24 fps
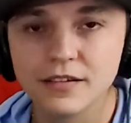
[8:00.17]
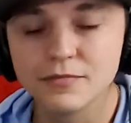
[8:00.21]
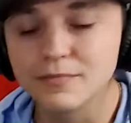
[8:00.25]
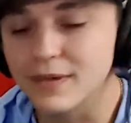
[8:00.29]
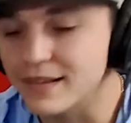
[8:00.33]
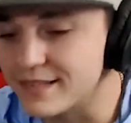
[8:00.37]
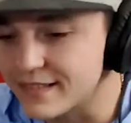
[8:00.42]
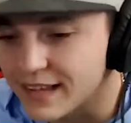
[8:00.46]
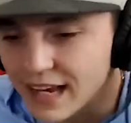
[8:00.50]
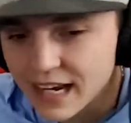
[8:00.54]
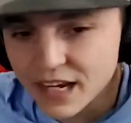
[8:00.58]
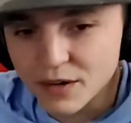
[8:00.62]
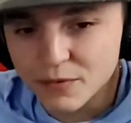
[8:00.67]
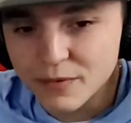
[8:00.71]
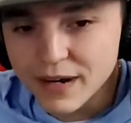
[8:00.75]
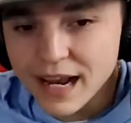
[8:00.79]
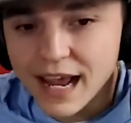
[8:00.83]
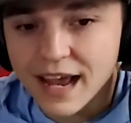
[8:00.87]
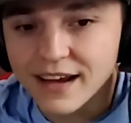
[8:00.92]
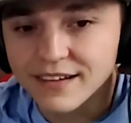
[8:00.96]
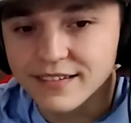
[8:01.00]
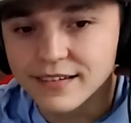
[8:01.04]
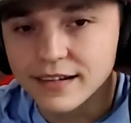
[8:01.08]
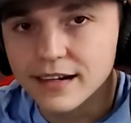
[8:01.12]
my second
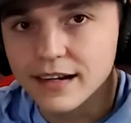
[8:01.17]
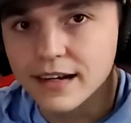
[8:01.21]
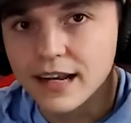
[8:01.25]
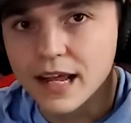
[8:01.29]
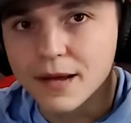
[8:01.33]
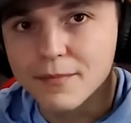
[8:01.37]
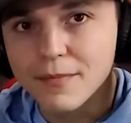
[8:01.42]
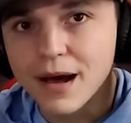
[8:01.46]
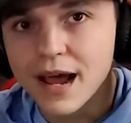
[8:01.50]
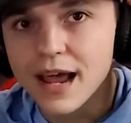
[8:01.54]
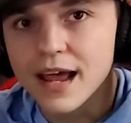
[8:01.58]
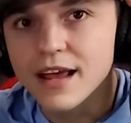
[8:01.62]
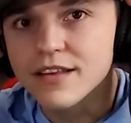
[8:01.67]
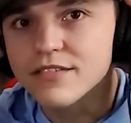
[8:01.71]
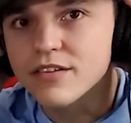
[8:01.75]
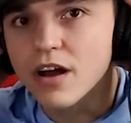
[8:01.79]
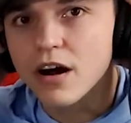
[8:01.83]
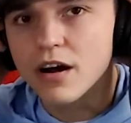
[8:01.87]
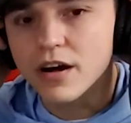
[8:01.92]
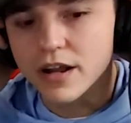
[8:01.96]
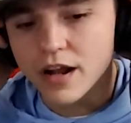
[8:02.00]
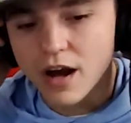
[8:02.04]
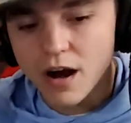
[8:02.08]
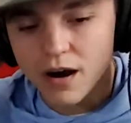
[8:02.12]
reaction today. My head's
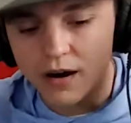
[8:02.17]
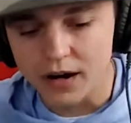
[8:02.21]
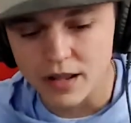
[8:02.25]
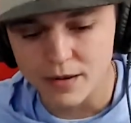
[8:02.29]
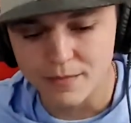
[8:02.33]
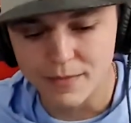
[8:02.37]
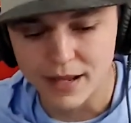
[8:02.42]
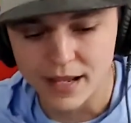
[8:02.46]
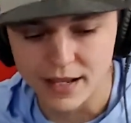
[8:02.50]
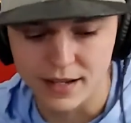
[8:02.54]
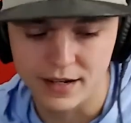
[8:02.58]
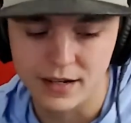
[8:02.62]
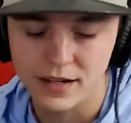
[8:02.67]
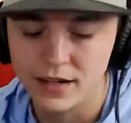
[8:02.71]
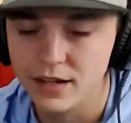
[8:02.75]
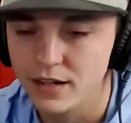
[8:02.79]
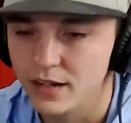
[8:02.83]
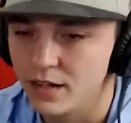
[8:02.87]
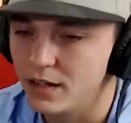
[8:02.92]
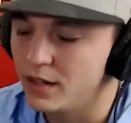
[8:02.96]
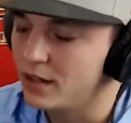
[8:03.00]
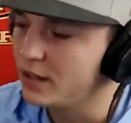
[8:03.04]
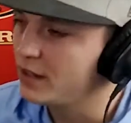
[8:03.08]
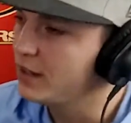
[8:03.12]
already hurting, man.
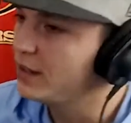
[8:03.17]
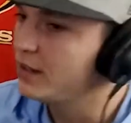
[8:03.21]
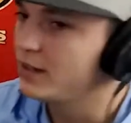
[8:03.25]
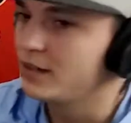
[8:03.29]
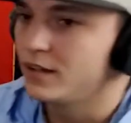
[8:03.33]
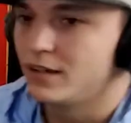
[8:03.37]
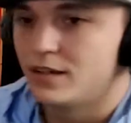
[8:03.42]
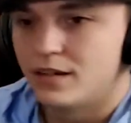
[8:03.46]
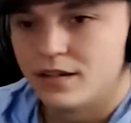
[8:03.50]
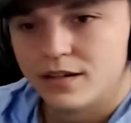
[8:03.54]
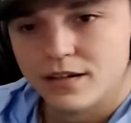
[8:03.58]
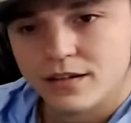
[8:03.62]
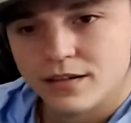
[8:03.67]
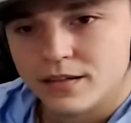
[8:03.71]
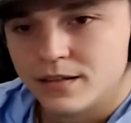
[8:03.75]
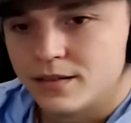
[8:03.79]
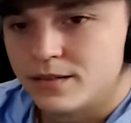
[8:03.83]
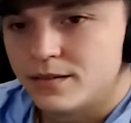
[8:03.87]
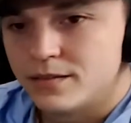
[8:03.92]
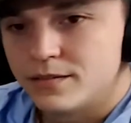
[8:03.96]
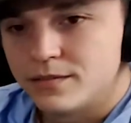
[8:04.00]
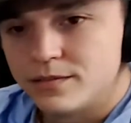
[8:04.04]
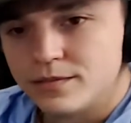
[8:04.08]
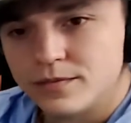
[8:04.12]

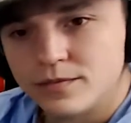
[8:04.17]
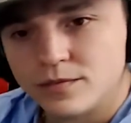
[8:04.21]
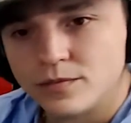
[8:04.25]
X